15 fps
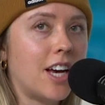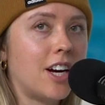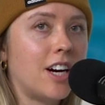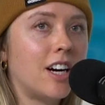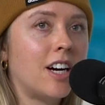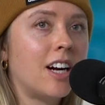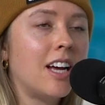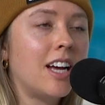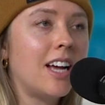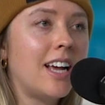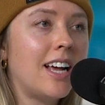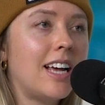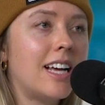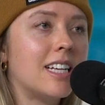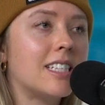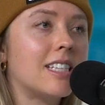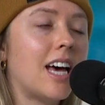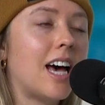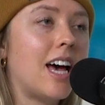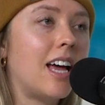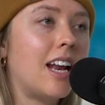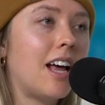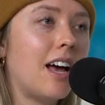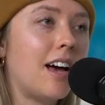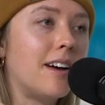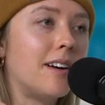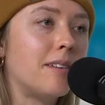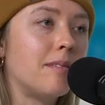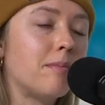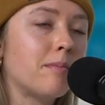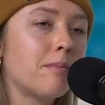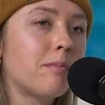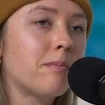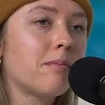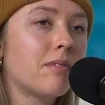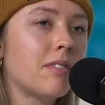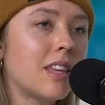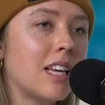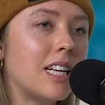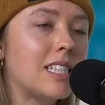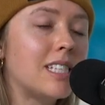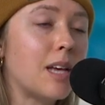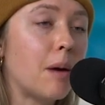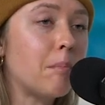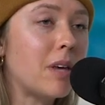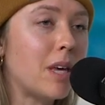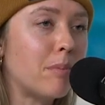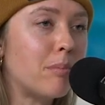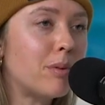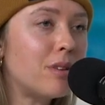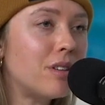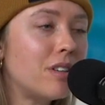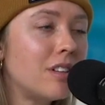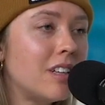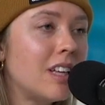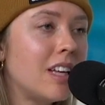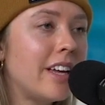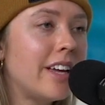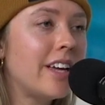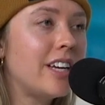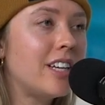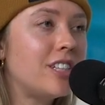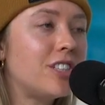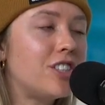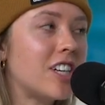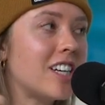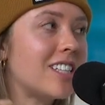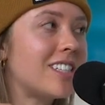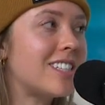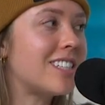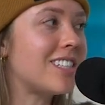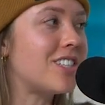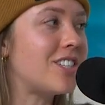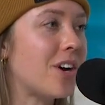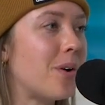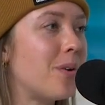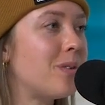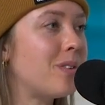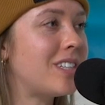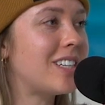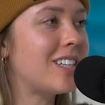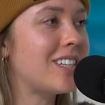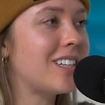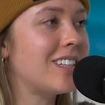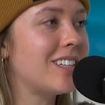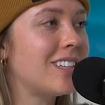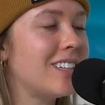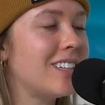here is that um, some people just don't